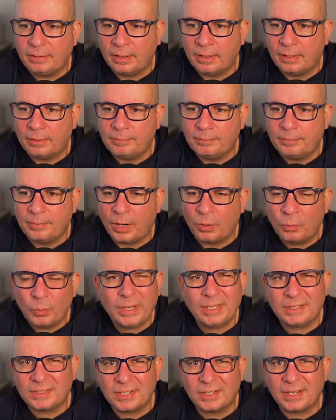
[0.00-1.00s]
a
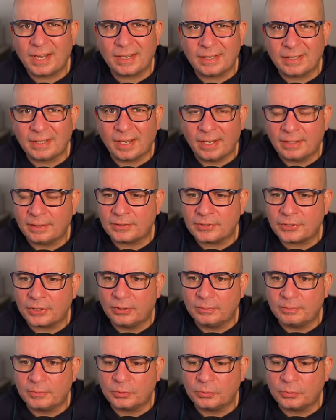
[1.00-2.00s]
week today at the
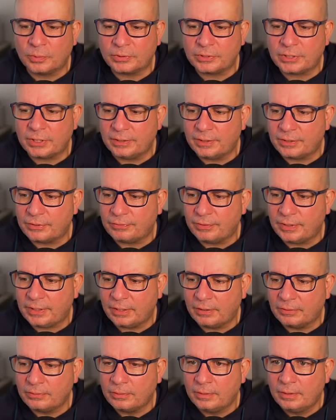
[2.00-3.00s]
time you're watching this video.